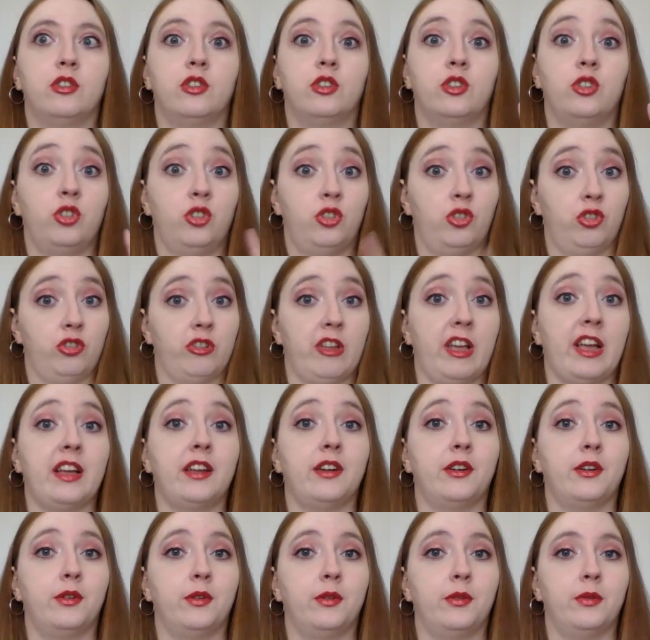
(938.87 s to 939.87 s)

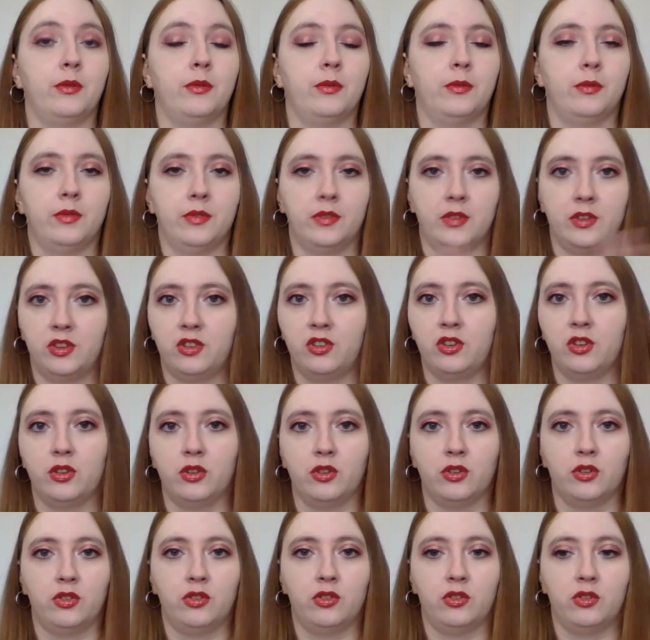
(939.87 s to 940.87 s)
shadow
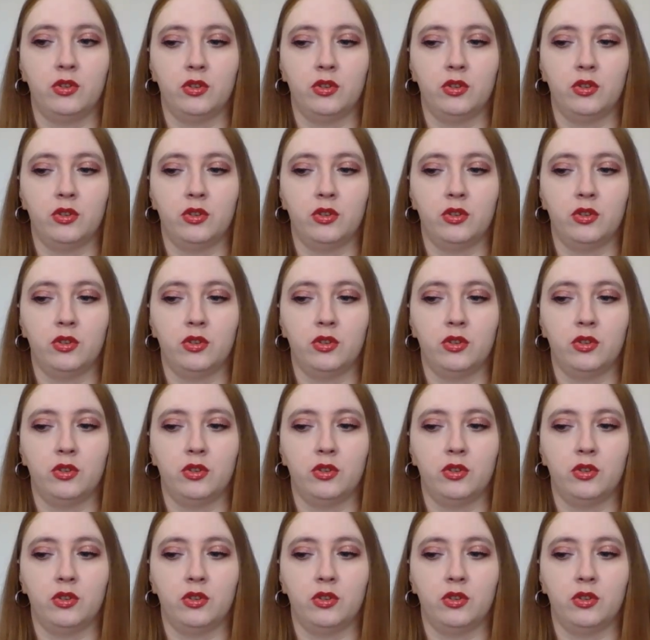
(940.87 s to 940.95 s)
to